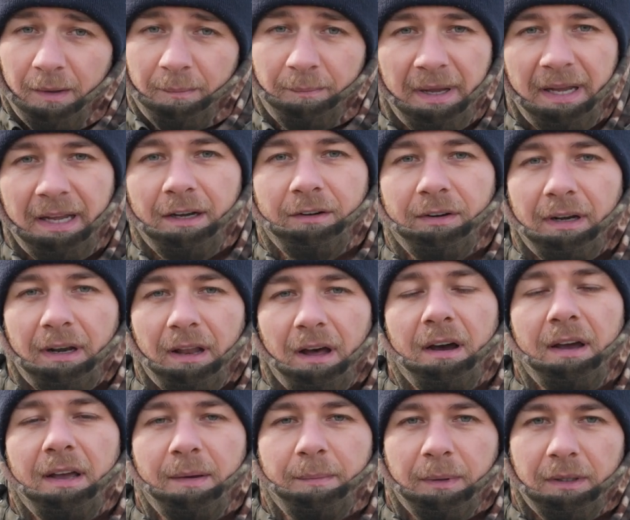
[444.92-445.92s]
being
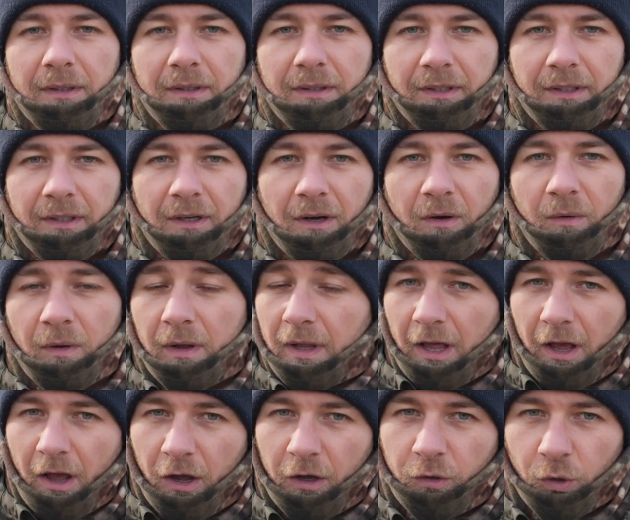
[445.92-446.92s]
reliable, you know,
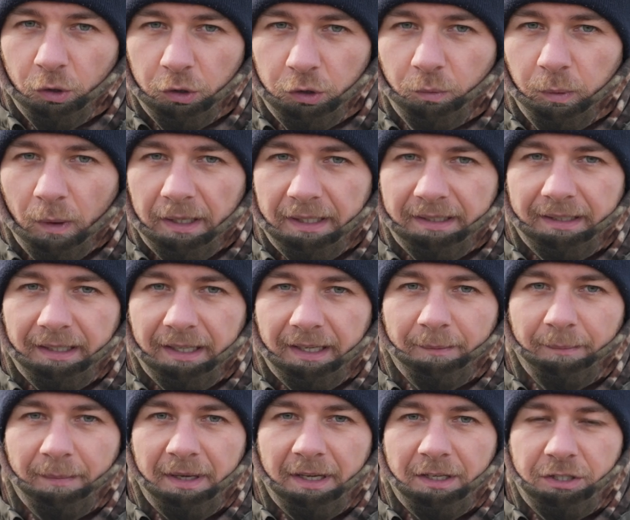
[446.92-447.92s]
a good quality
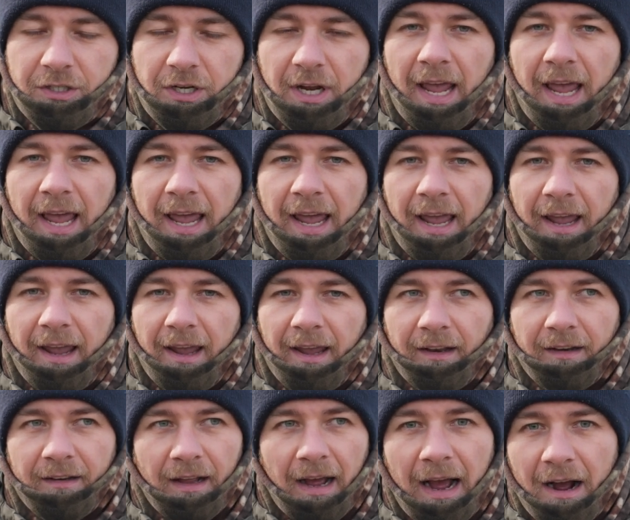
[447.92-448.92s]
image,
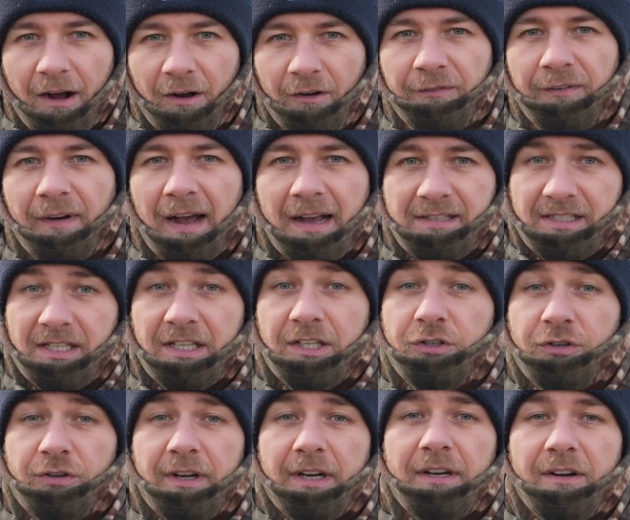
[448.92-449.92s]
and how fast it
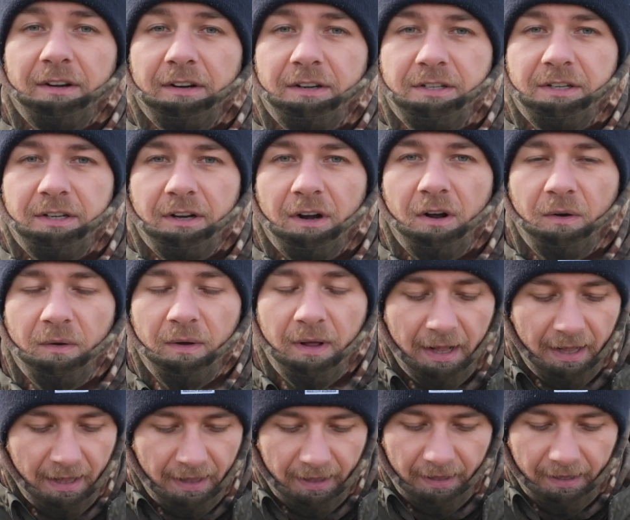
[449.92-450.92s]
triggers, you know.
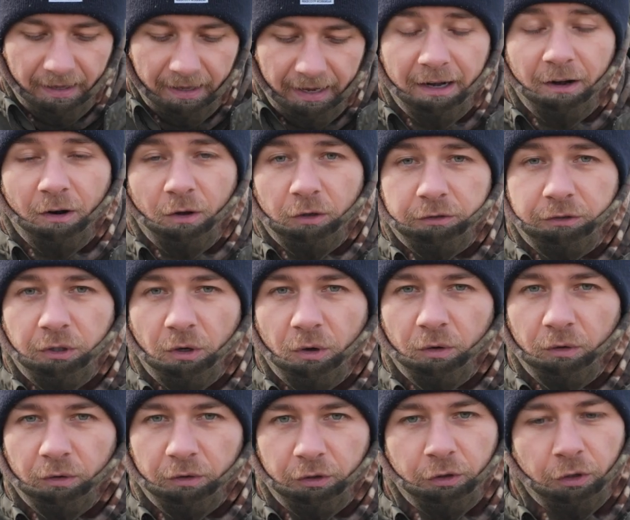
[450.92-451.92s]
And
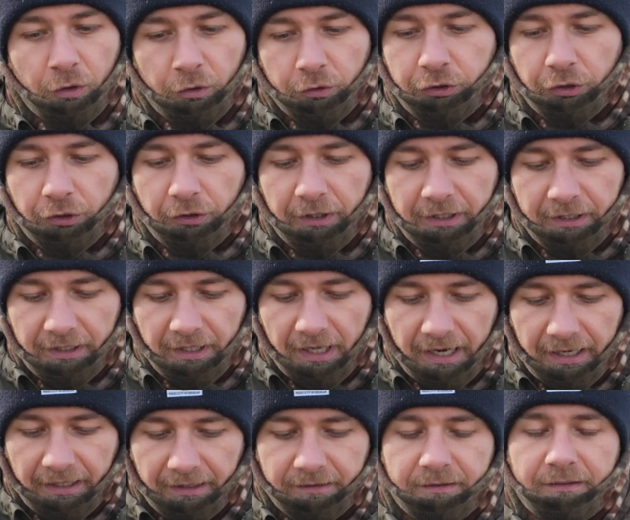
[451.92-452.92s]
also, you know, during the
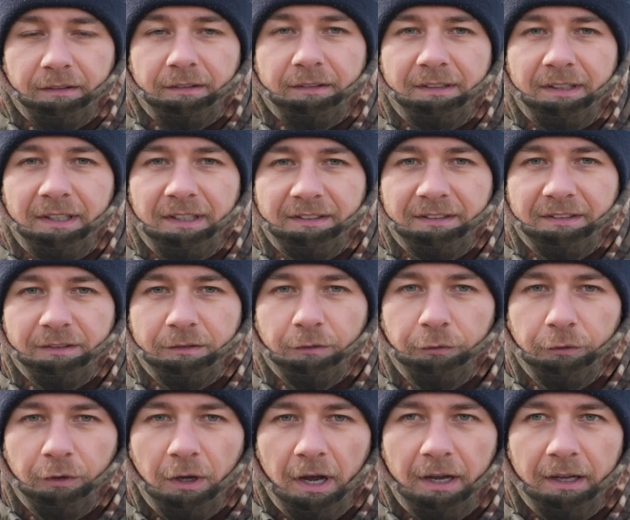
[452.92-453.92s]
night,
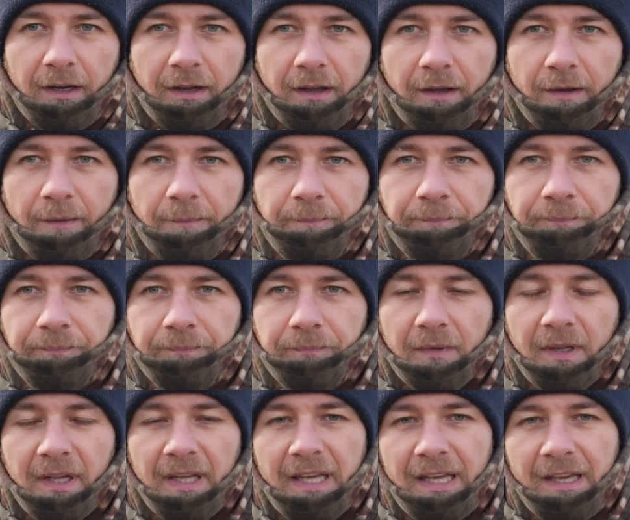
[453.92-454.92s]
this kind of
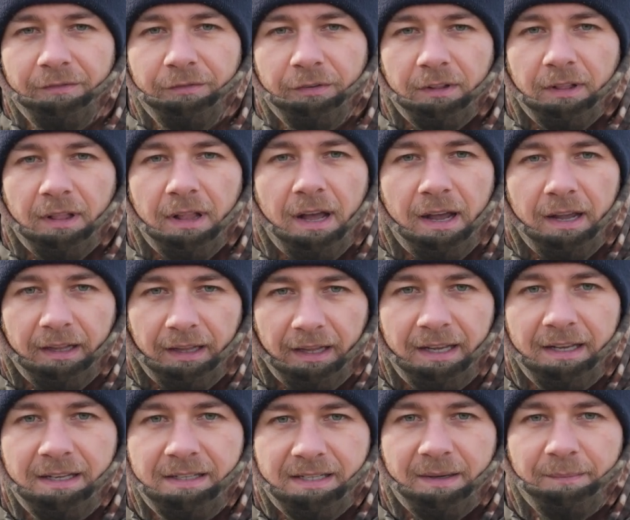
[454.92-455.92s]
even light
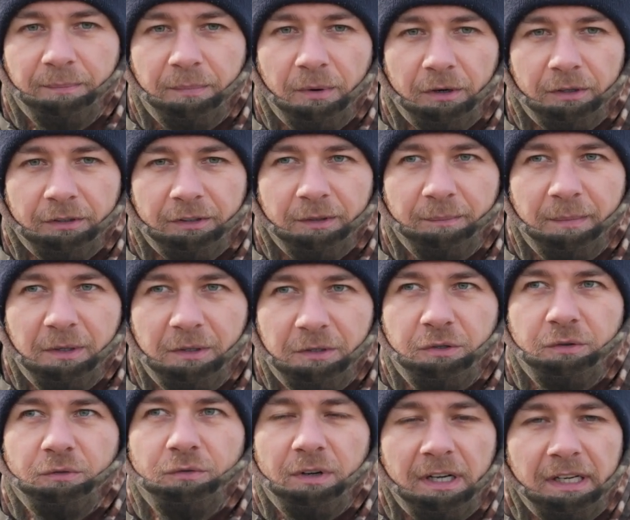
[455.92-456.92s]
is important, because
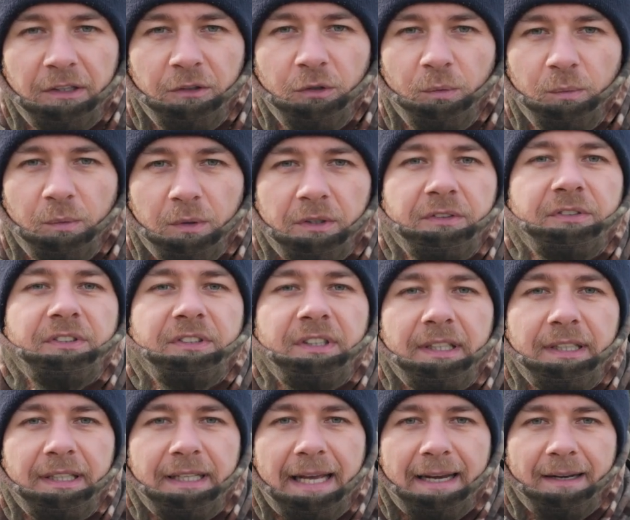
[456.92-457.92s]
you really do want to see
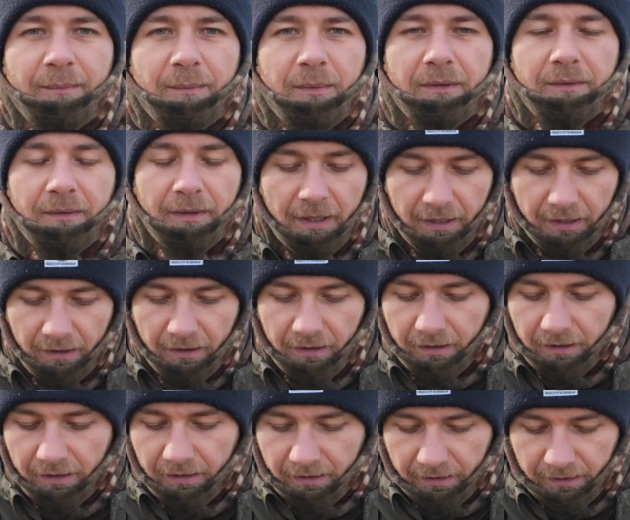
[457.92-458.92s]
the animal.
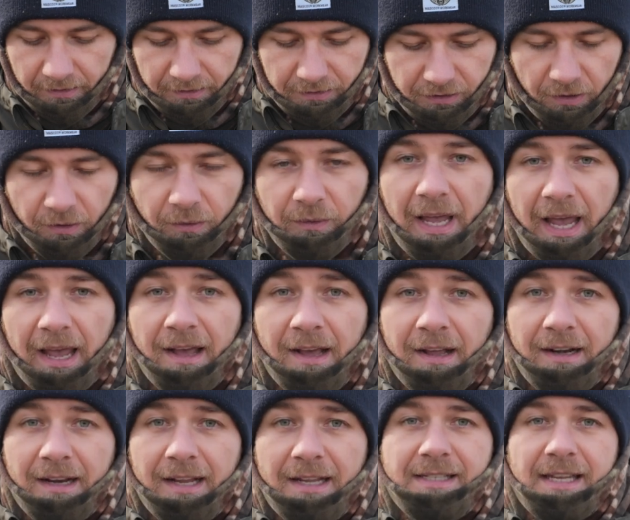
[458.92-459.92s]
So yeah,
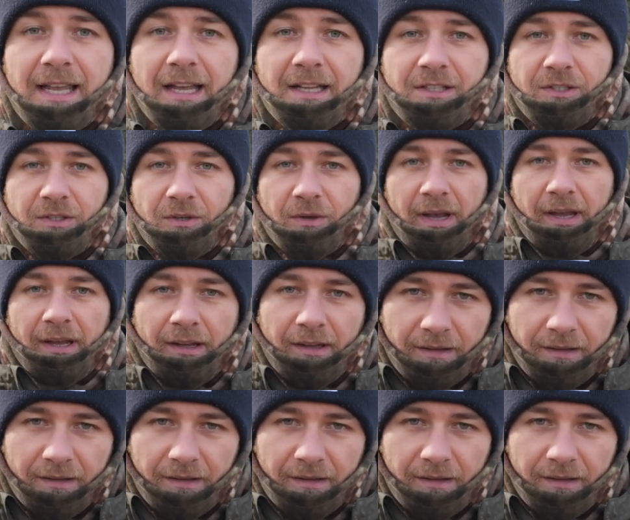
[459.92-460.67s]
let's get to it.